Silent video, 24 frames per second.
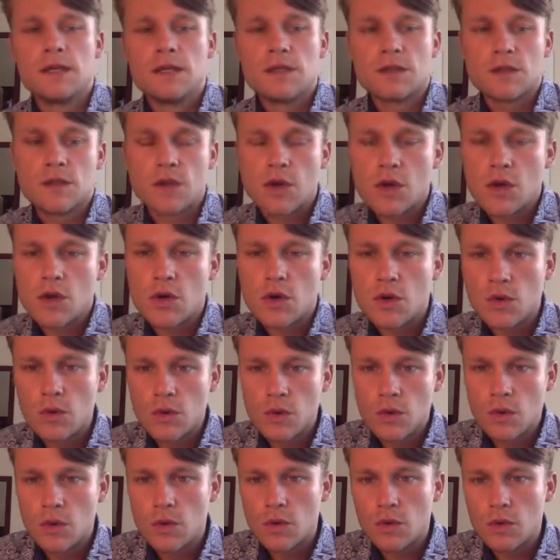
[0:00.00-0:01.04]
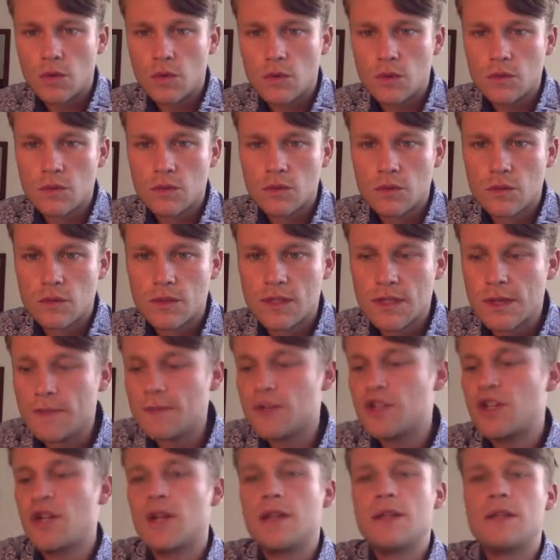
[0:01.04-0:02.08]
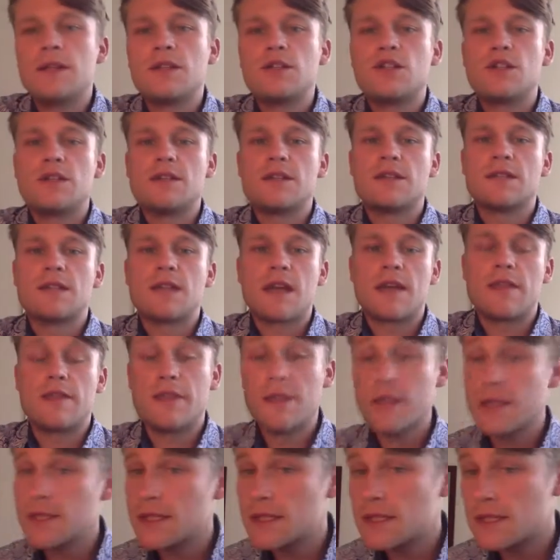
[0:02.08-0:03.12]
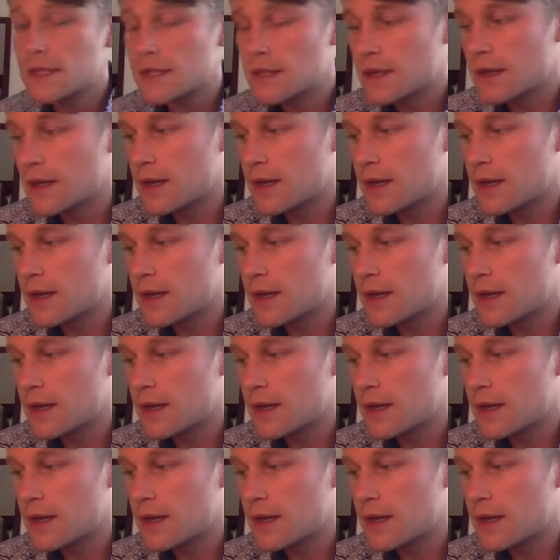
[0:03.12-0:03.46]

So some challenges that this